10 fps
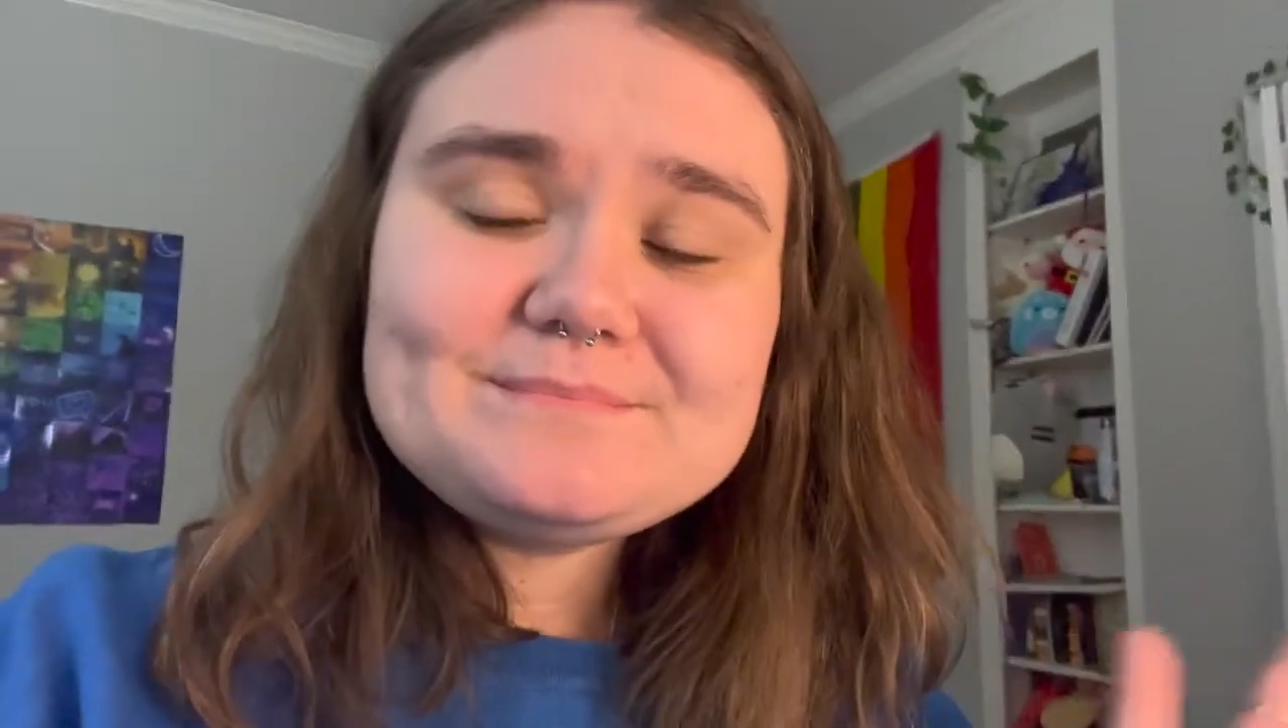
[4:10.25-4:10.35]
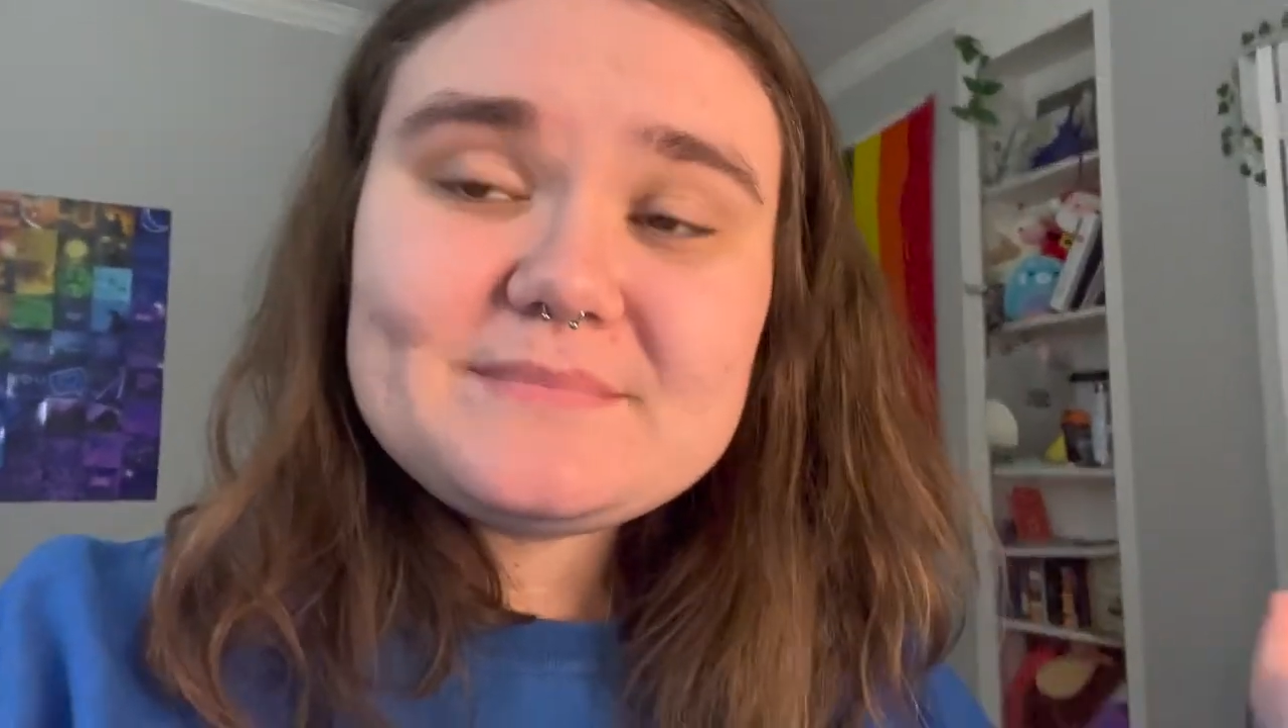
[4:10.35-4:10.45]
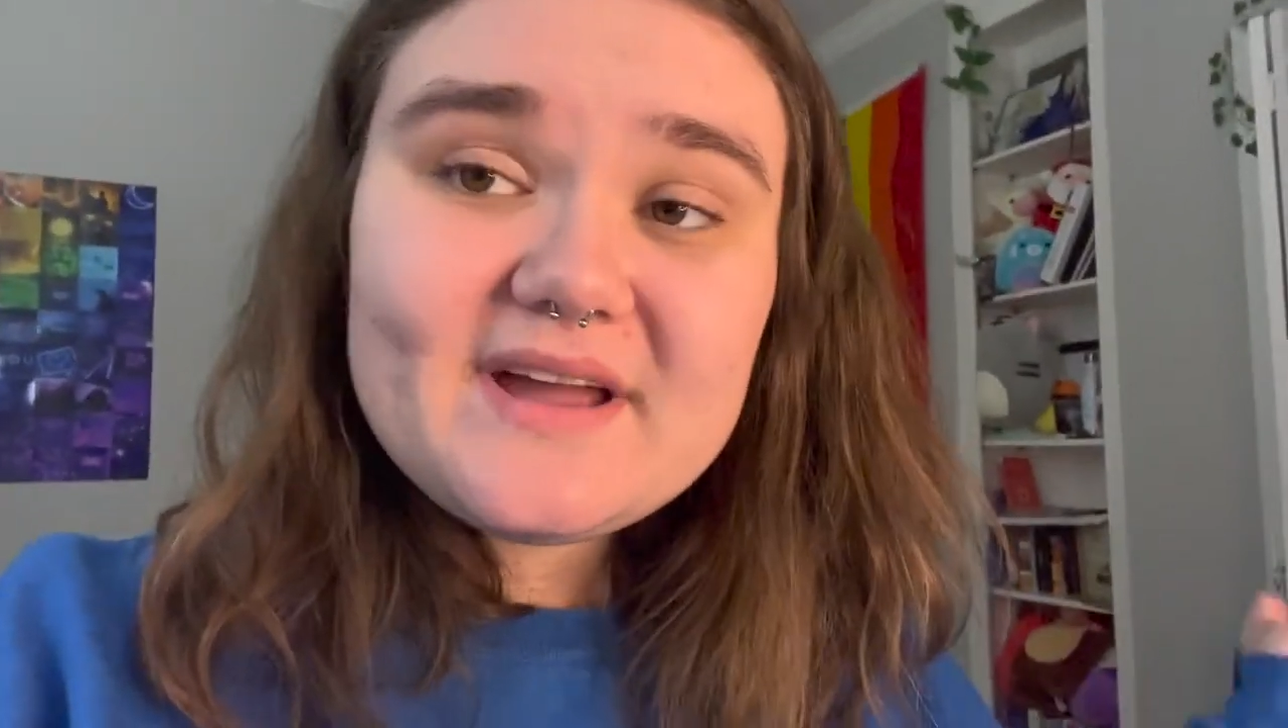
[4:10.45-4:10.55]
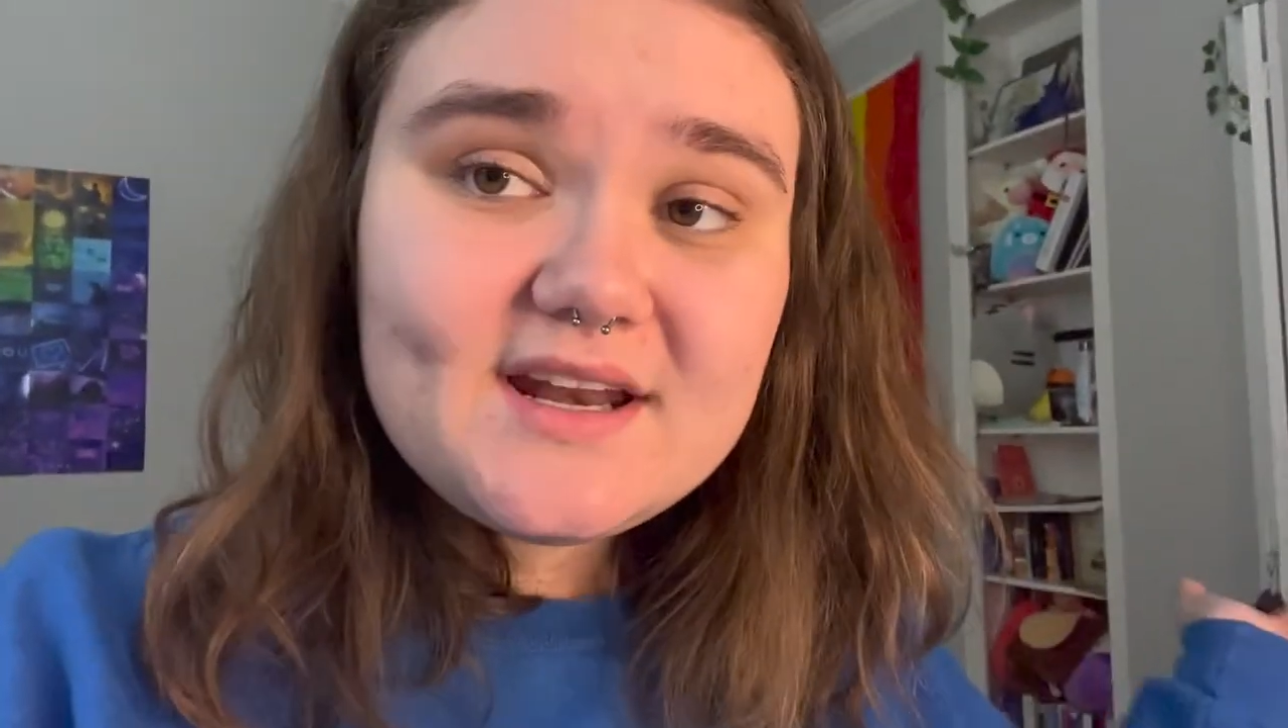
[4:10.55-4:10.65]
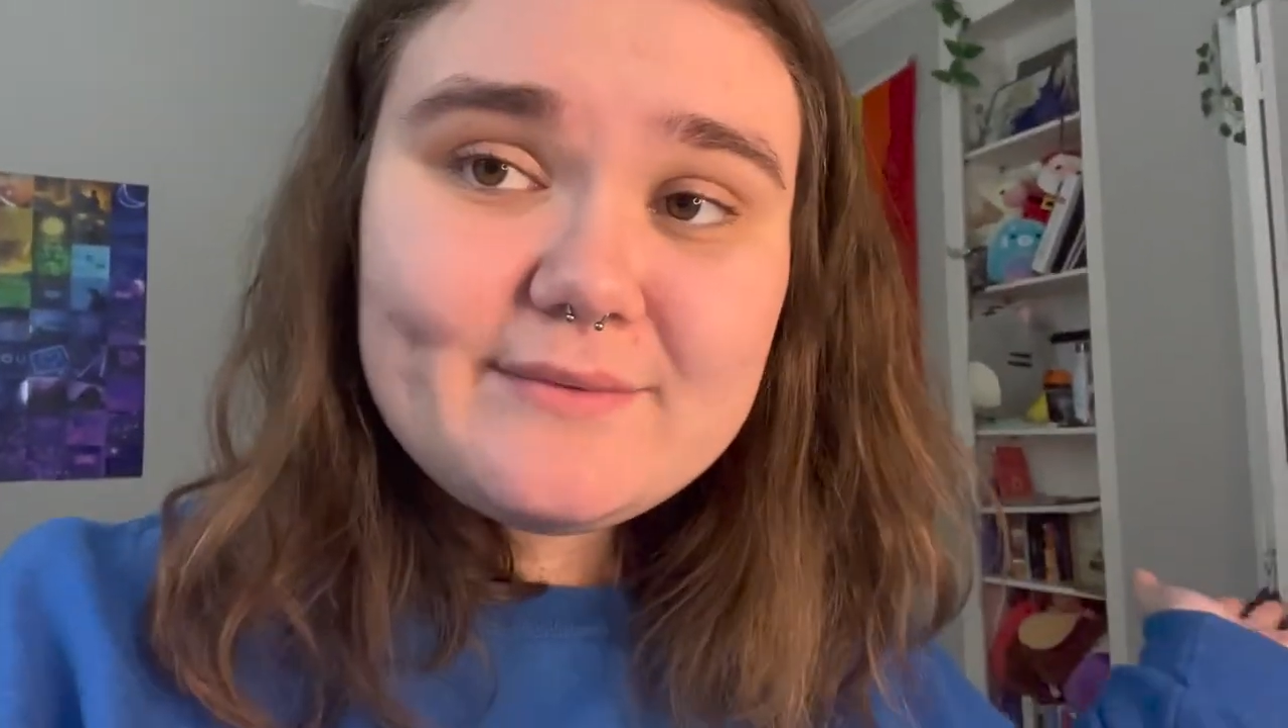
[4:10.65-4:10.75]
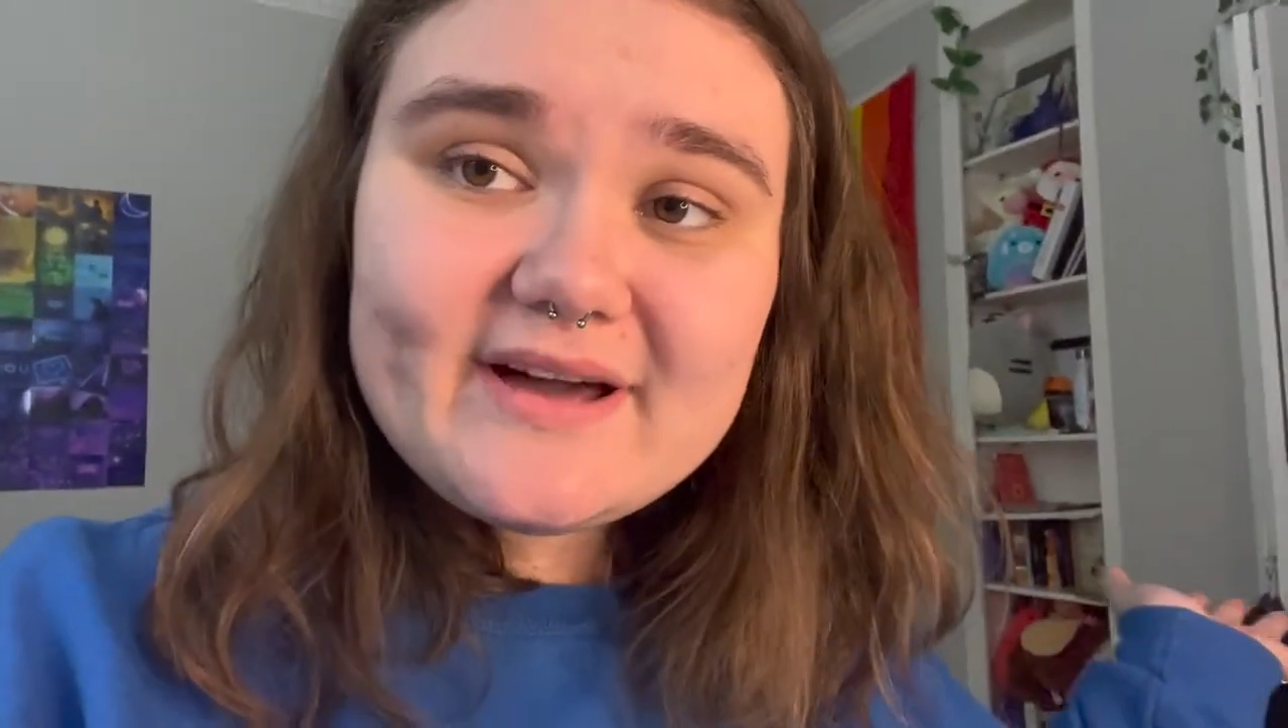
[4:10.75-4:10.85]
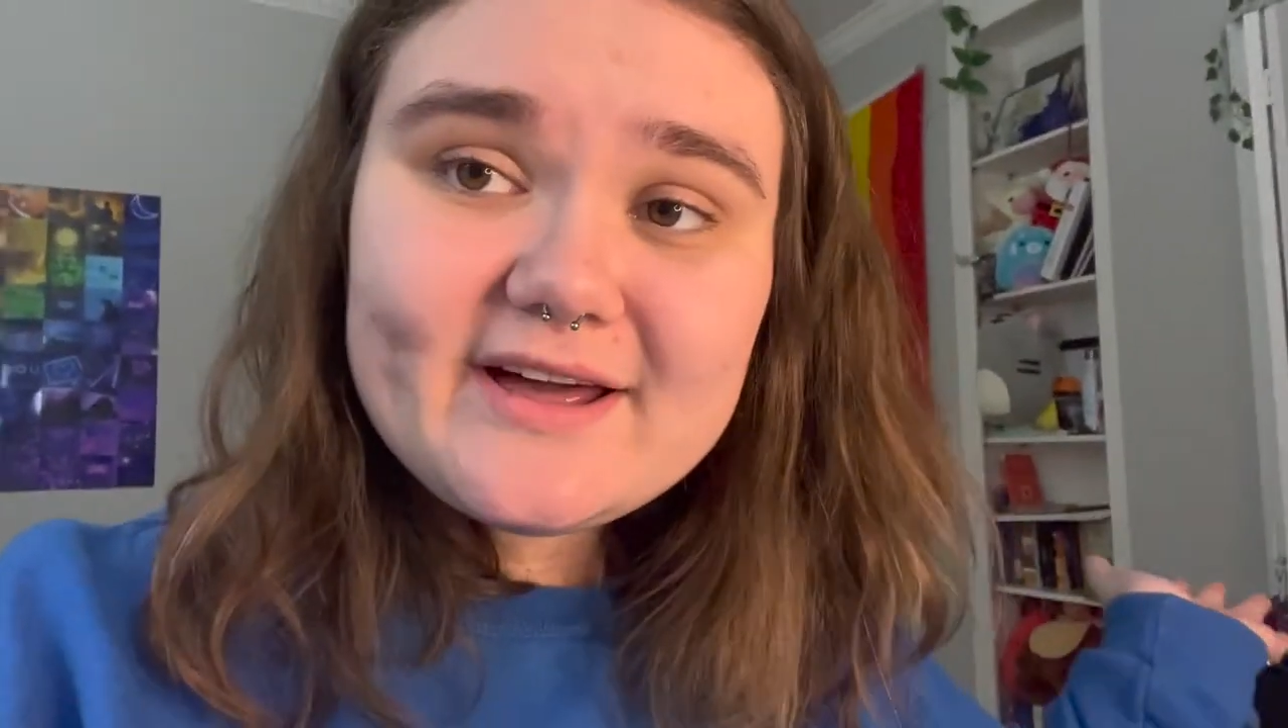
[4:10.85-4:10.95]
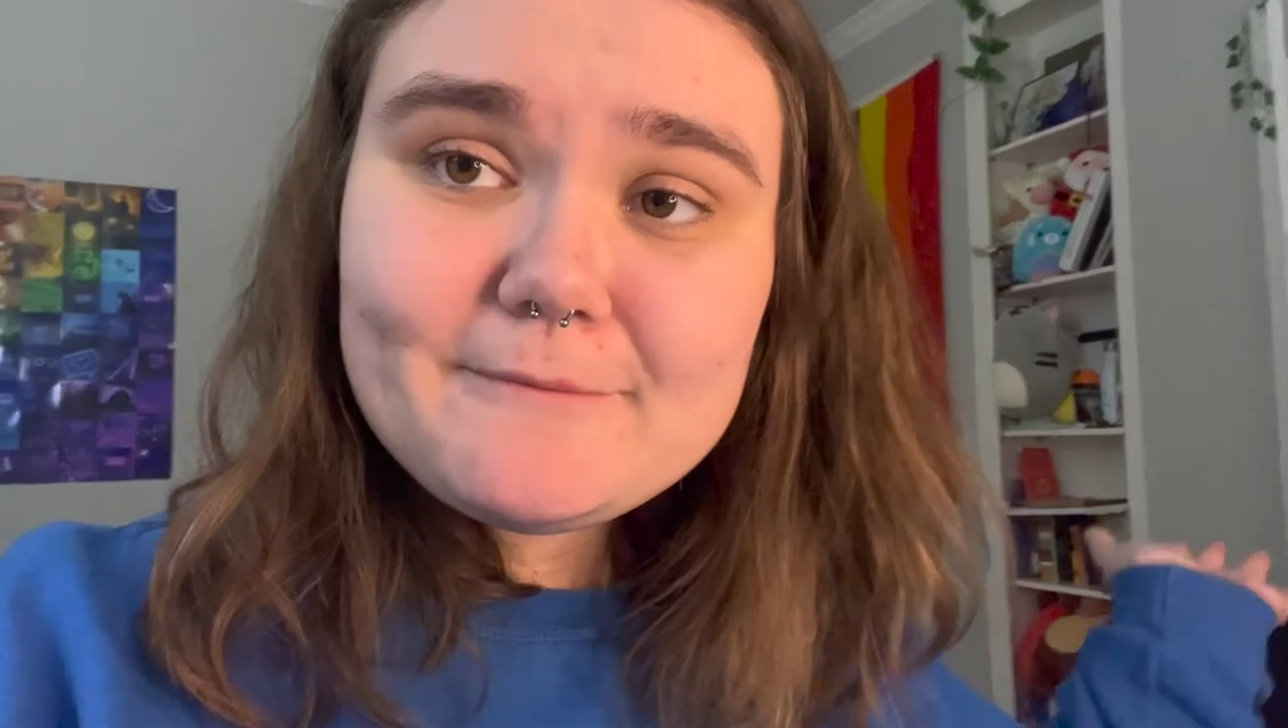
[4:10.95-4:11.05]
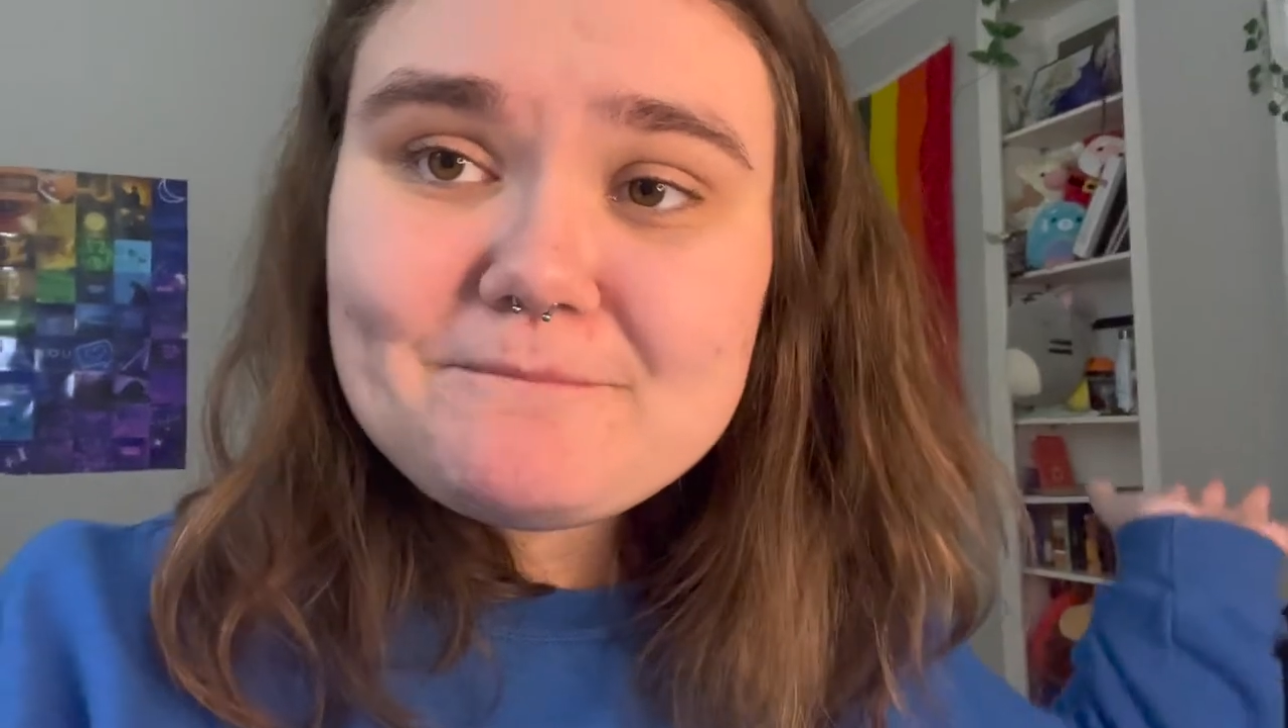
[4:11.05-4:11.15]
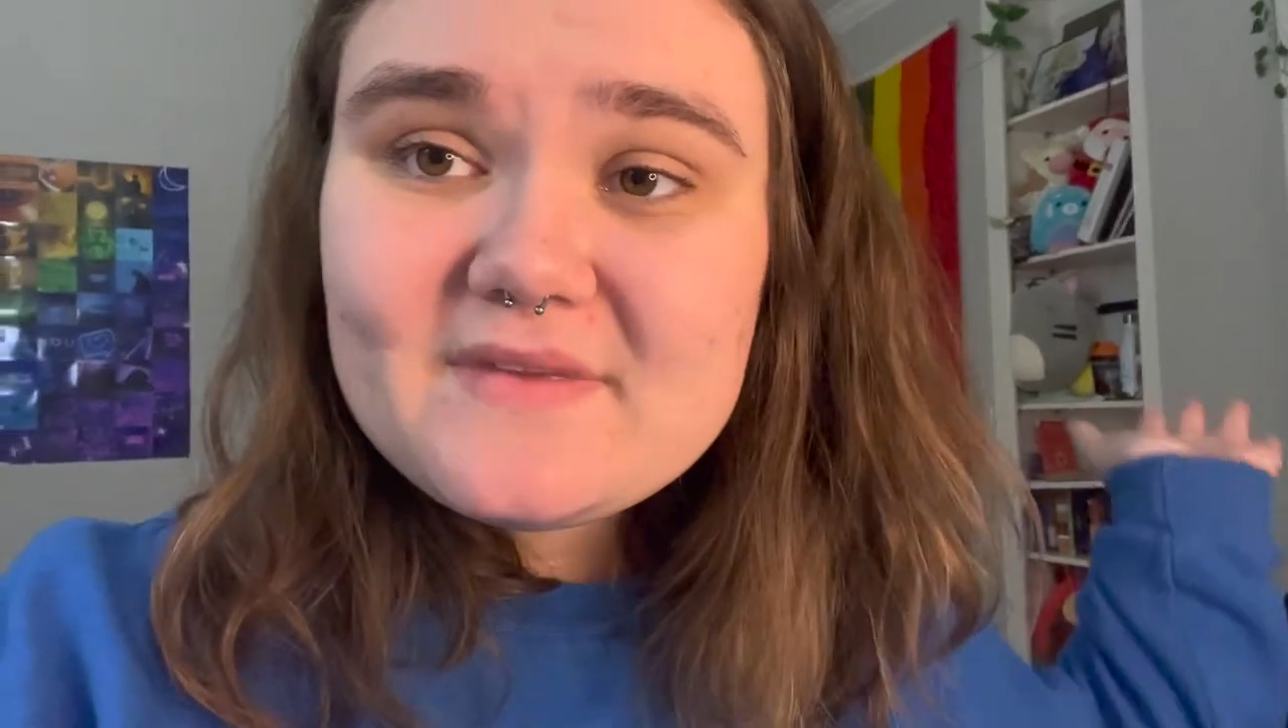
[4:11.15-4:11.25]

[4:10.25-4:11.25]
But anyway,